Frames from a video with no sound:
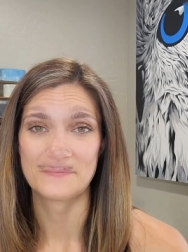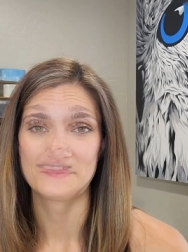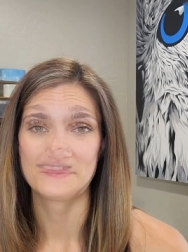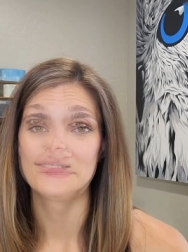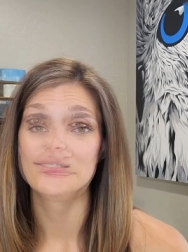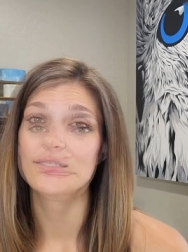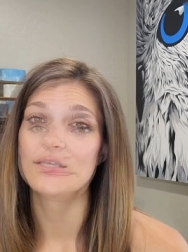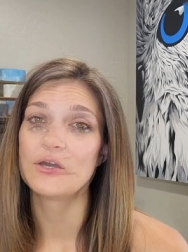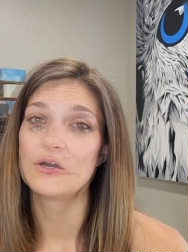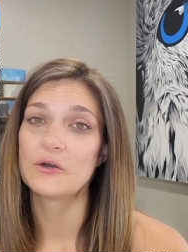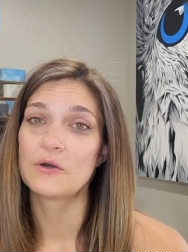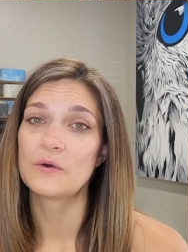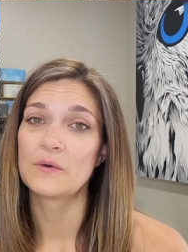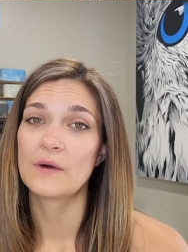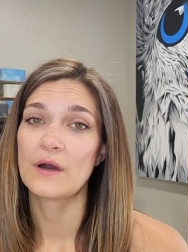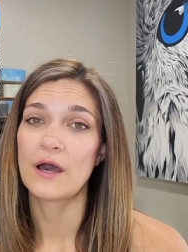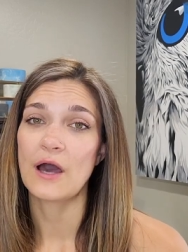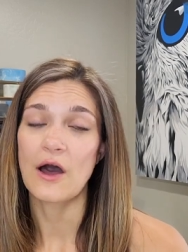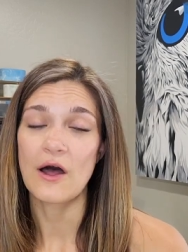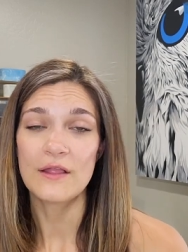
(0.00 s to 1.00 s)
So
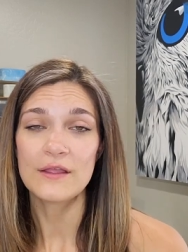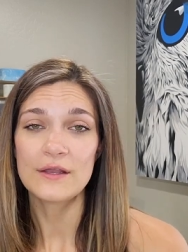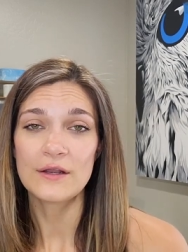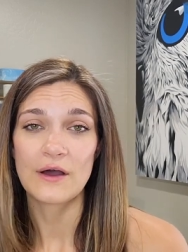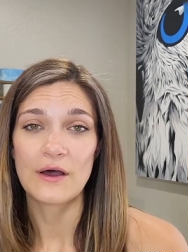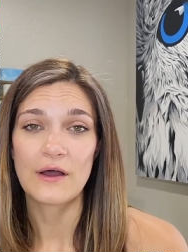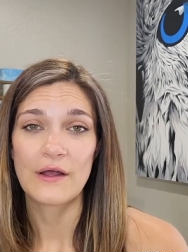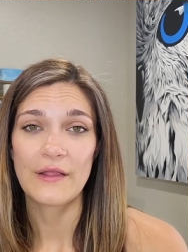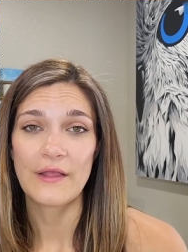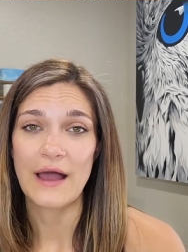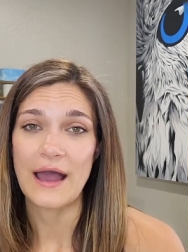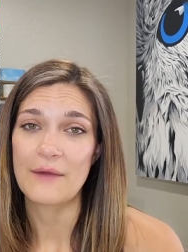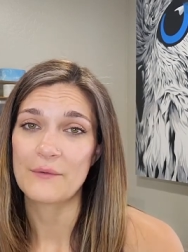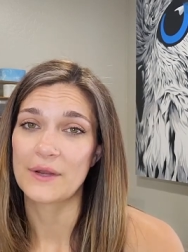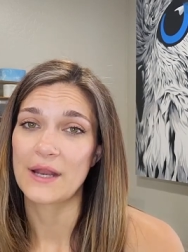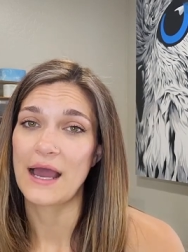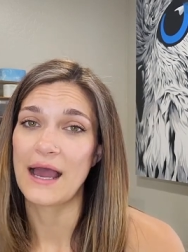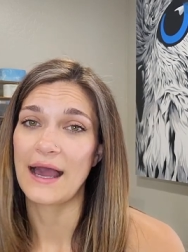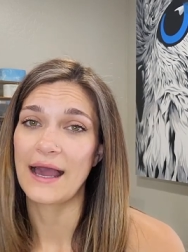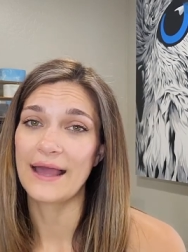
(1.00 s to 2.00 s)
all in all, I would
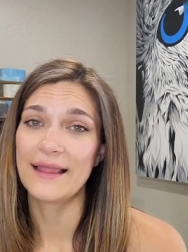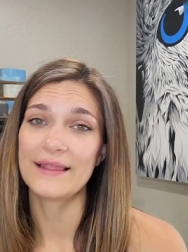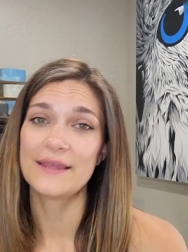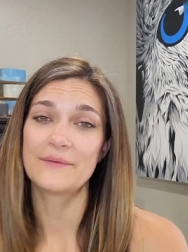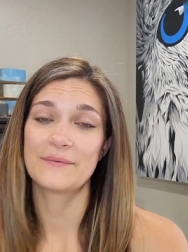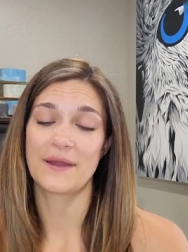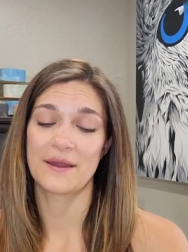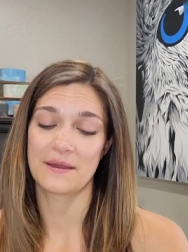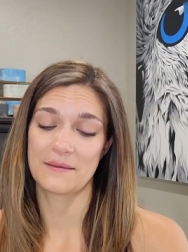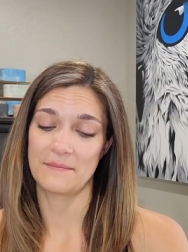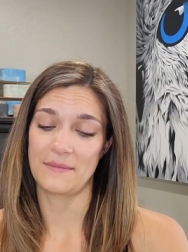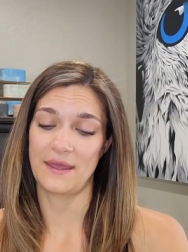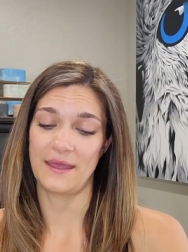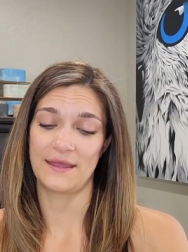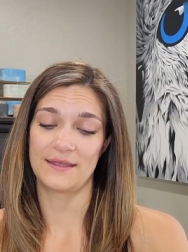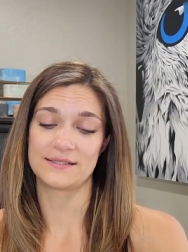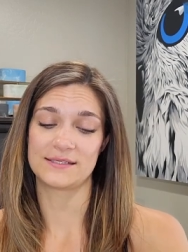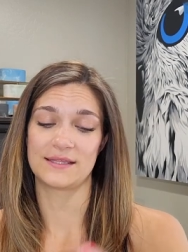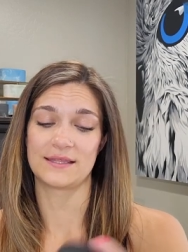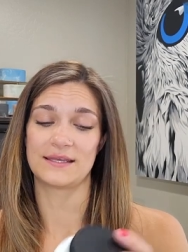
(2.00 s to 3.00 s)
highly
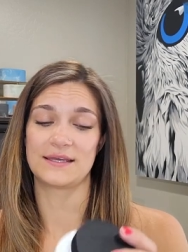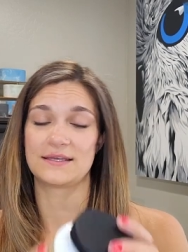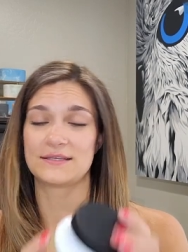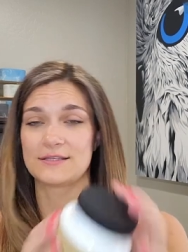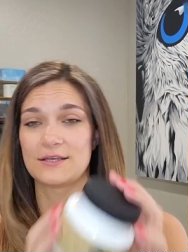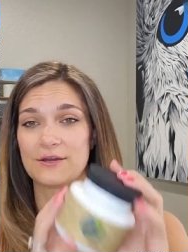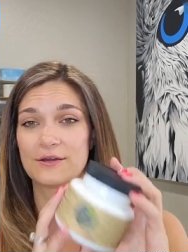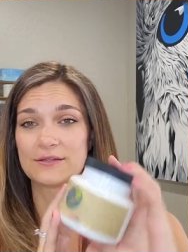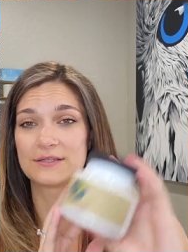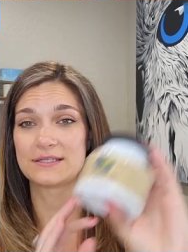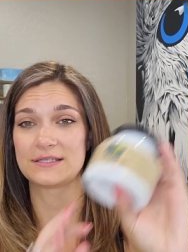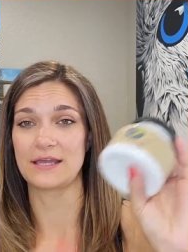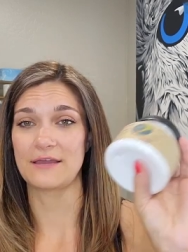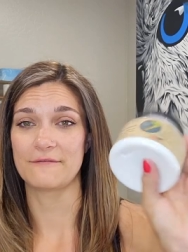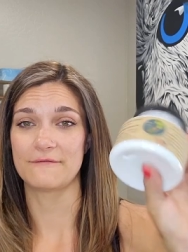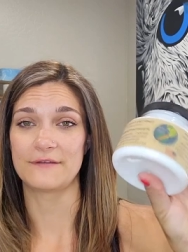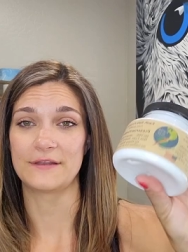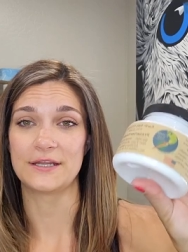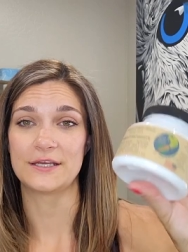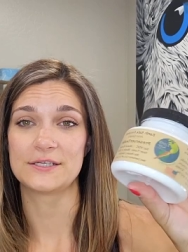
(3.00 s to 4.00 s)
recommend this Earth Safe
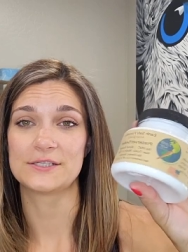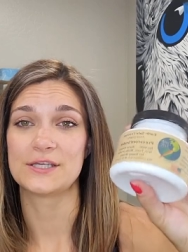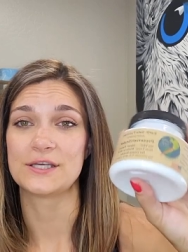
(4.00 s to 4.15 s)
finish.